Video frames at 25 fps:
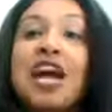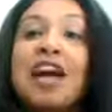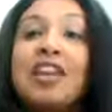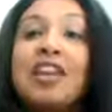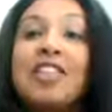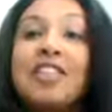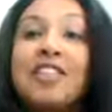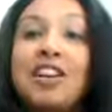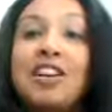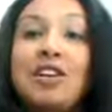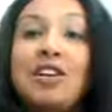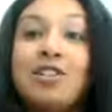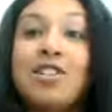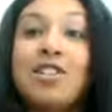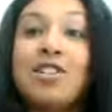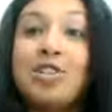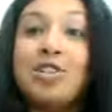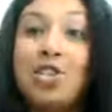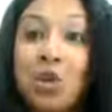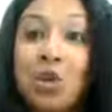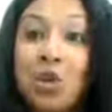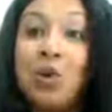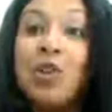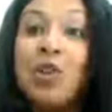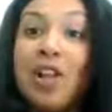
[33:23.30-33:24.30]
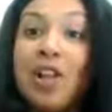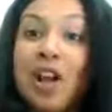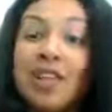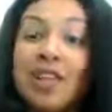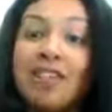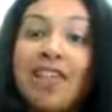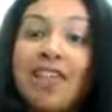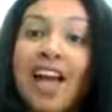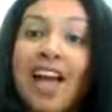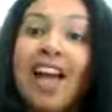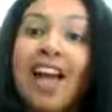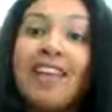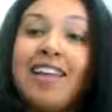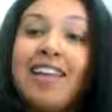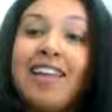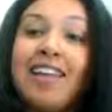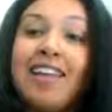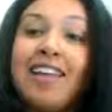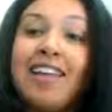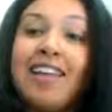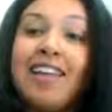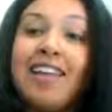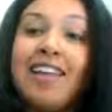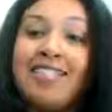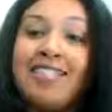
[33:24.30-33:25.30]
there's a tool online
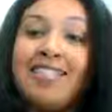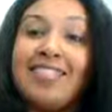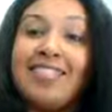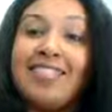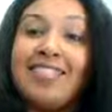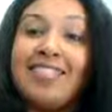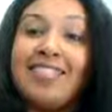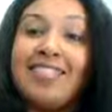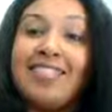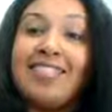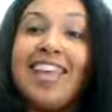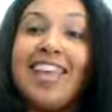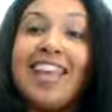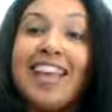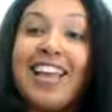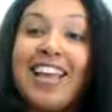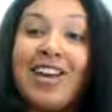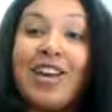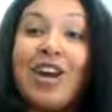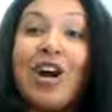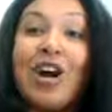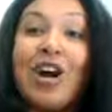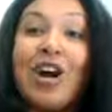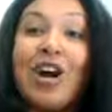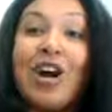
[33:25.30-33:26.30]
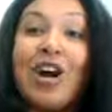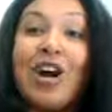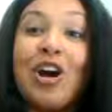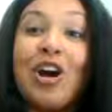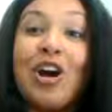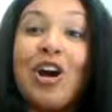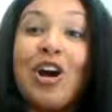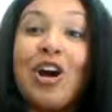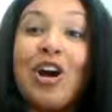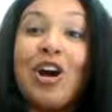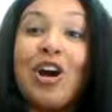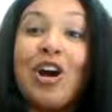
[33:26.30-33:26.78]
they can go to.